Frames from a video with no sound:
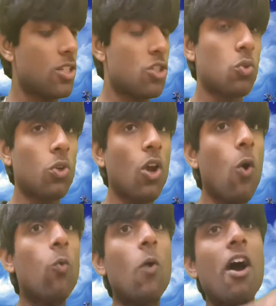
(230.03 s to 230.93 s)
So now
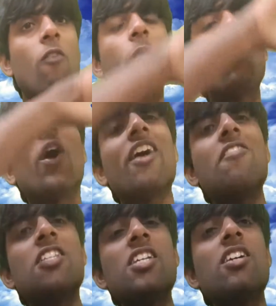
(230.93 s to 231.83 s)

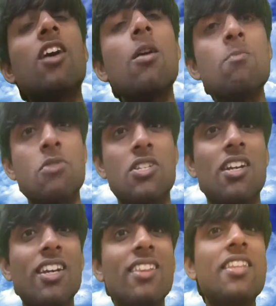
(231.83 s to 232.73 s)
whatever comes
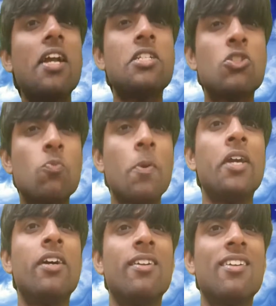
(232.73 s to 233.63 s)
in that
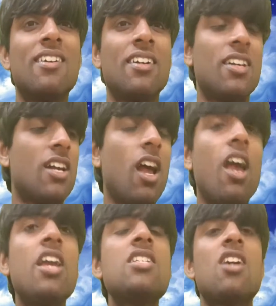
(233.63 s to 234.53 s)
sphere
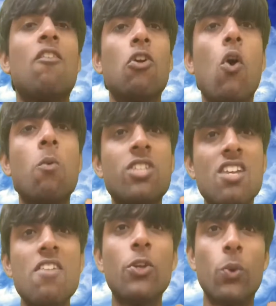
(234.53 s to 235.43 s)
is our
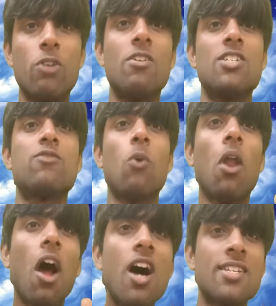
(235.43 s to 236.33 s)
observable universe
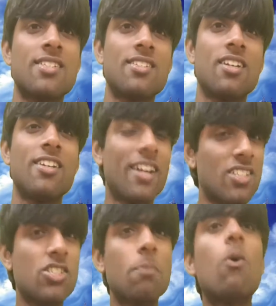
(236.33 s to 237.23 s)
for us. Let us
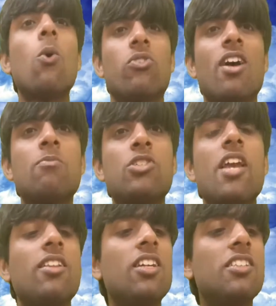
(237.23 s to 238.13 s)
suppose, I am
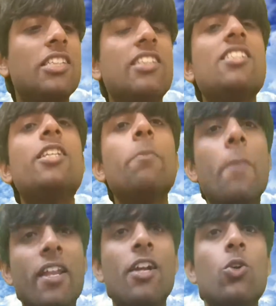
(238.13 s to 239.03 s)
saying that this is the
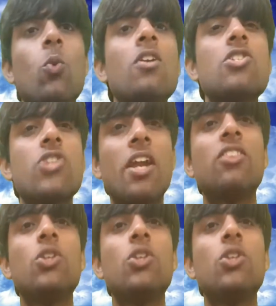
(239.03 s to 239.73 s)
method to understand the